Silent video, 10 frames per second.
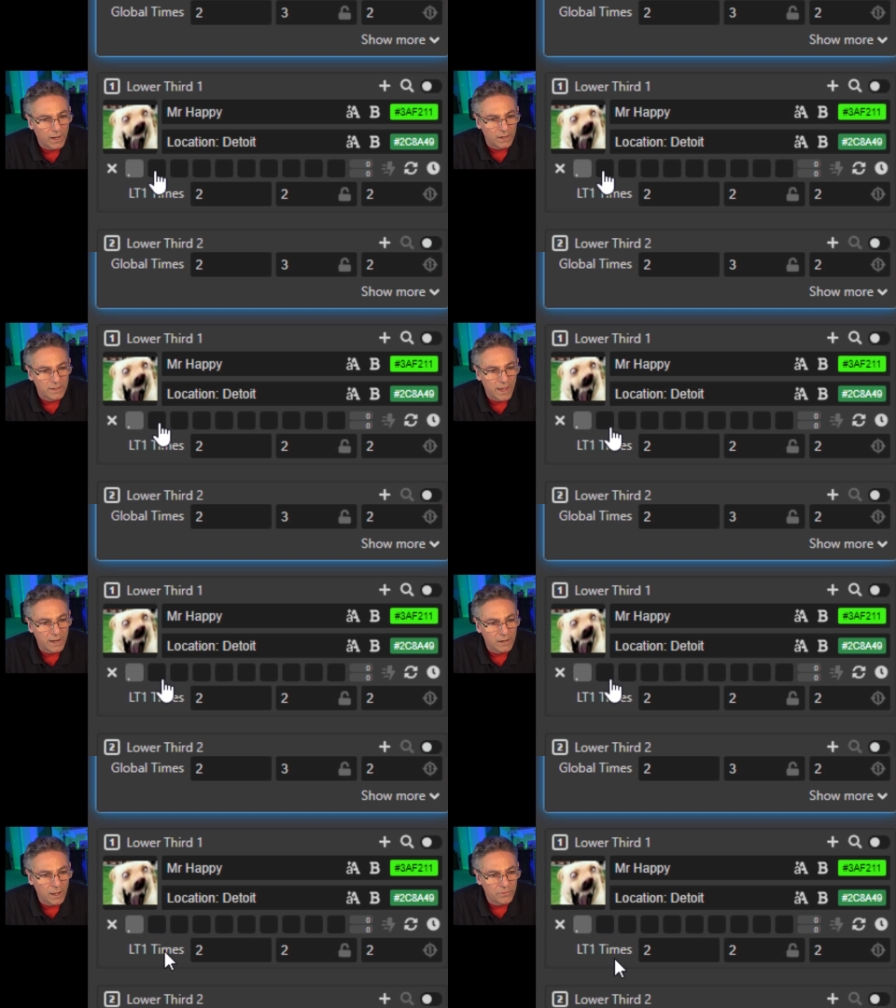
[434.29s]

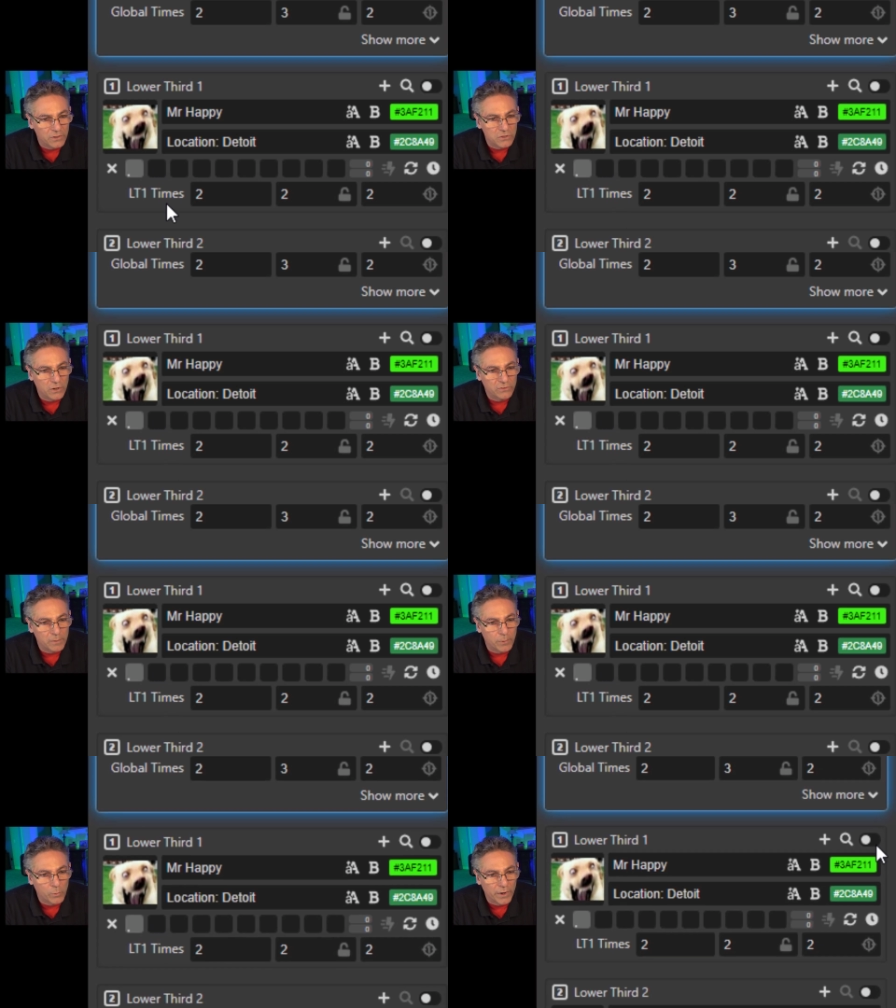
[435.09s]
Again, nothing shows
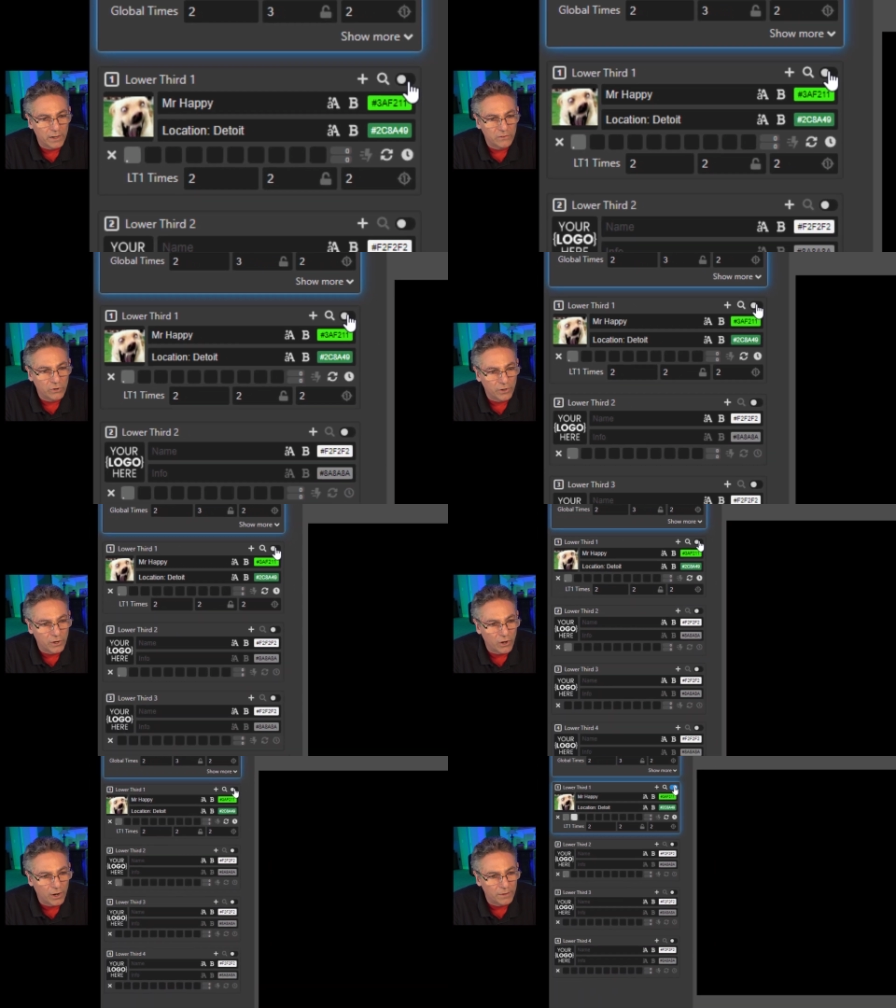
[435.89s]
up, but when I turn it
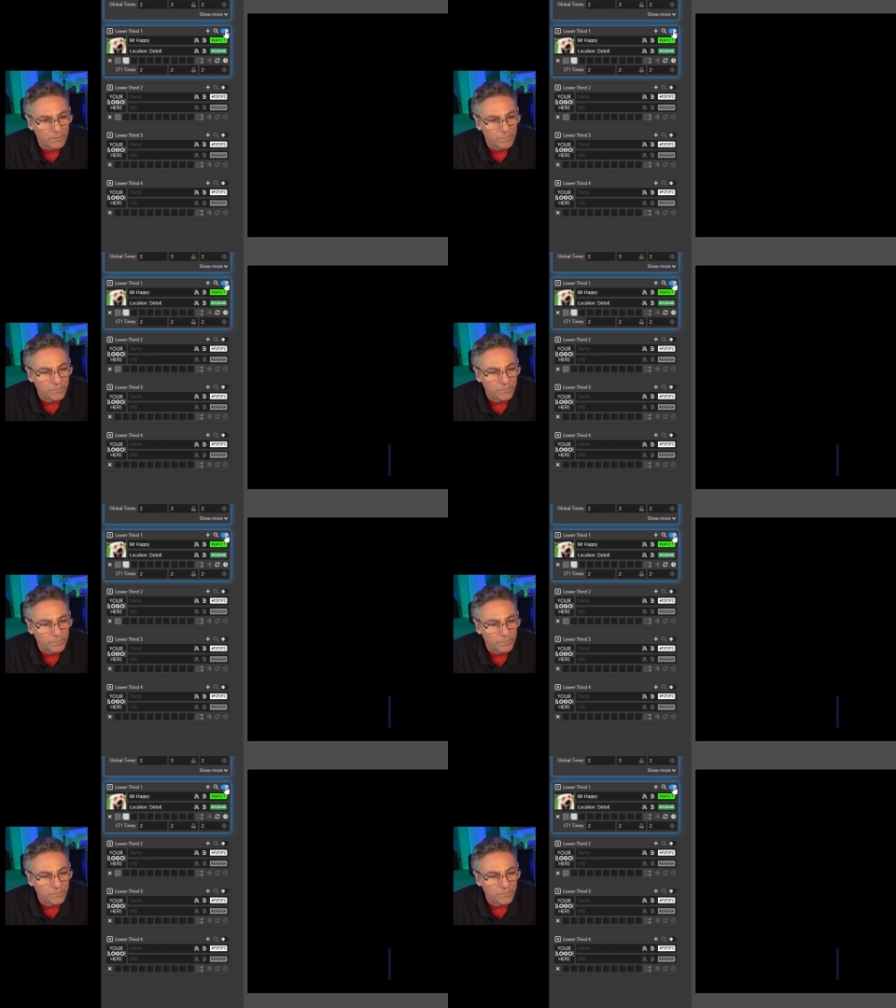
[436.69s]
on,